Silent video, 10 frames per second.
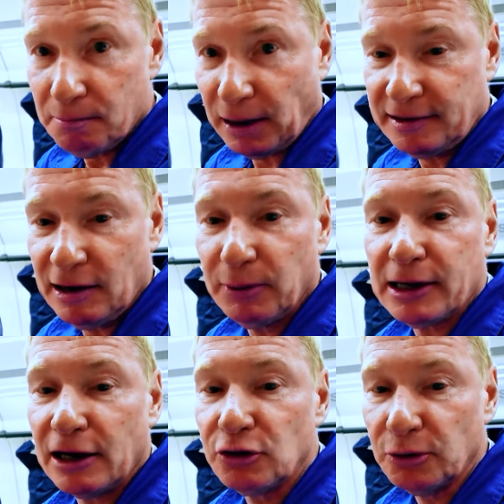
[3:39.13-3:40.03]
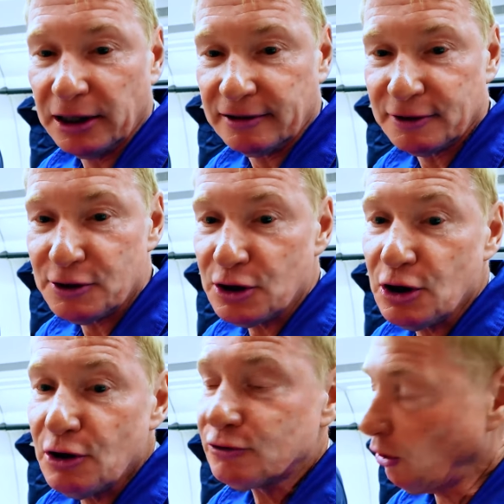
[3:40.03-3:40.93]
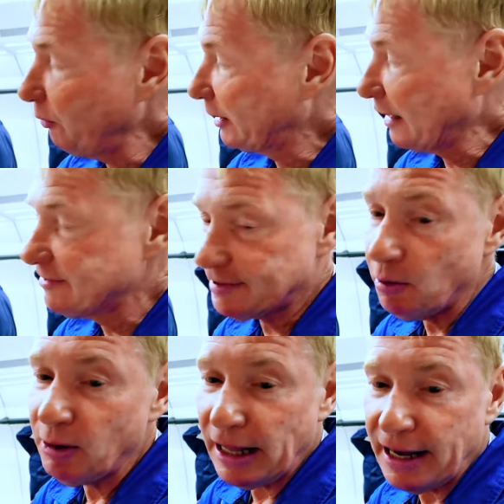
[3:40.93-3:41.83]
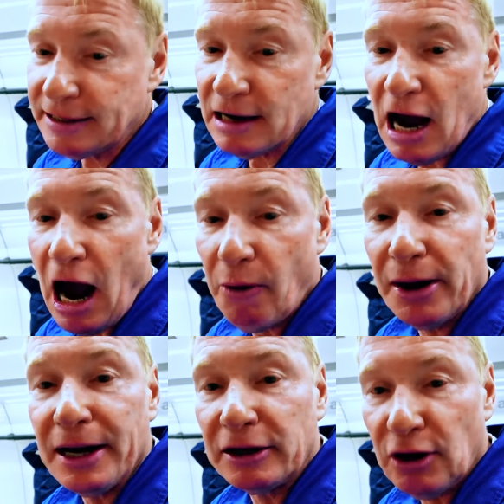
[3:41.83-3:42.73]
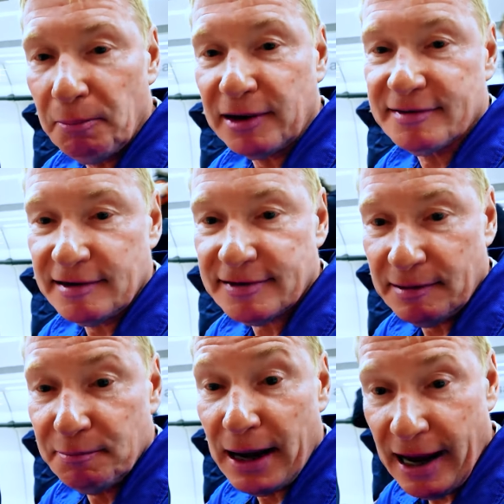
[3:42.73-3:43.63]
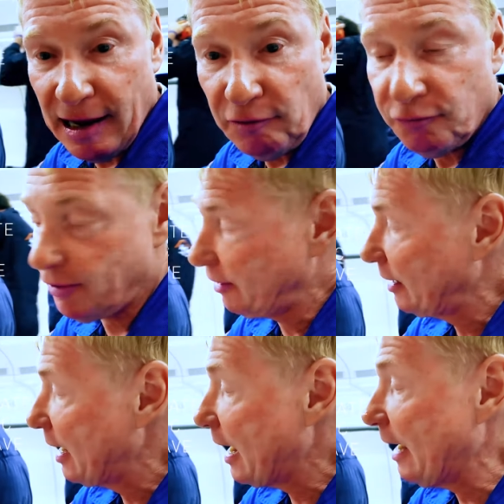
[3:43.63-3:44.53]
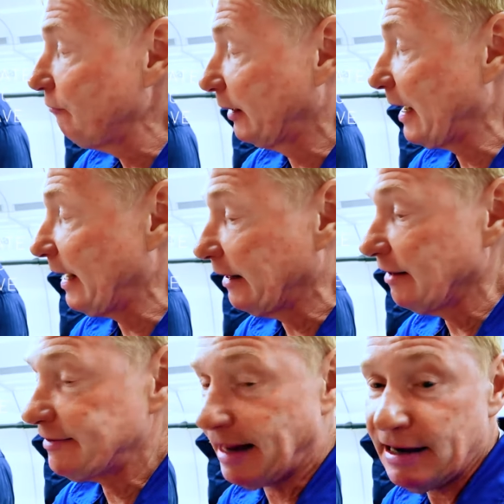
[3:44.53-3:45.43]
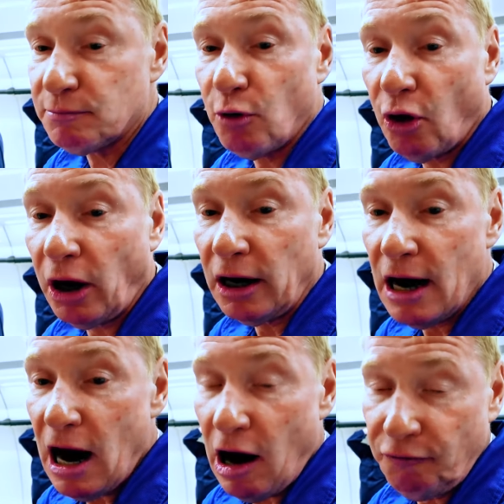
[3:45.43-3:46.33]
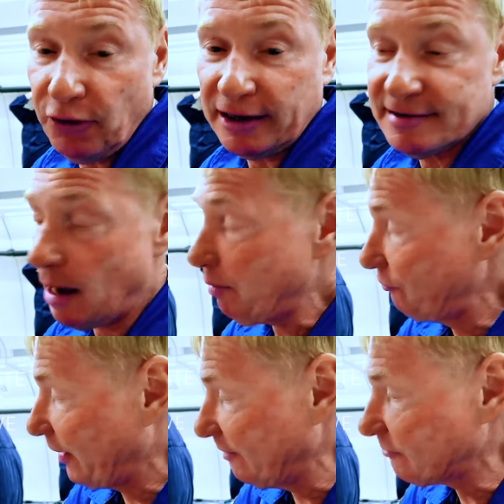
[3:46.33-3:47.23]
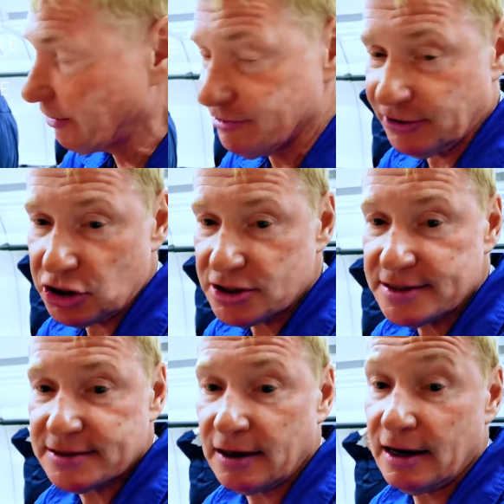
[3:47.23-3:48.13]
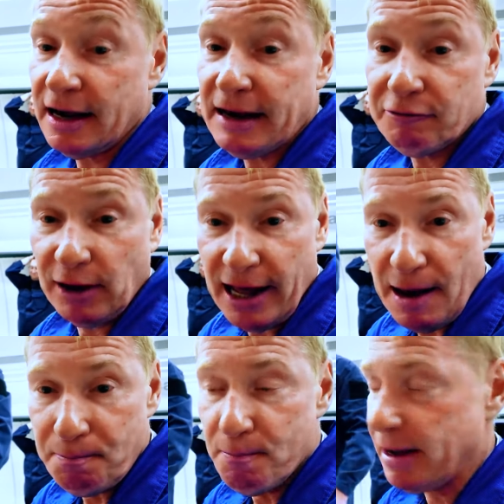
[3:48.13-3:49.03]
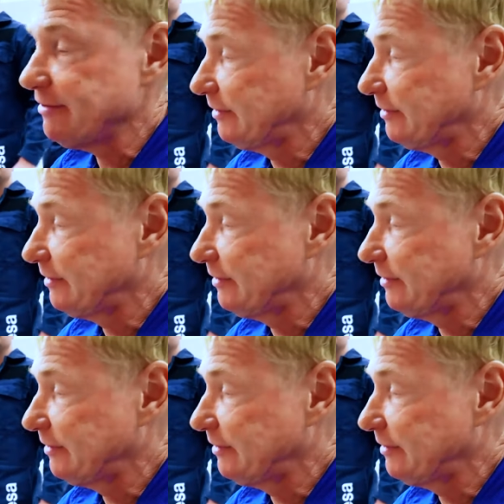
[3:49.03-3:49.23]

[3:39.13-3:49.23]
but here we can do it. So we can simulate how an atomic system behaves, and we can understand more how, for example, phase transitions will happen and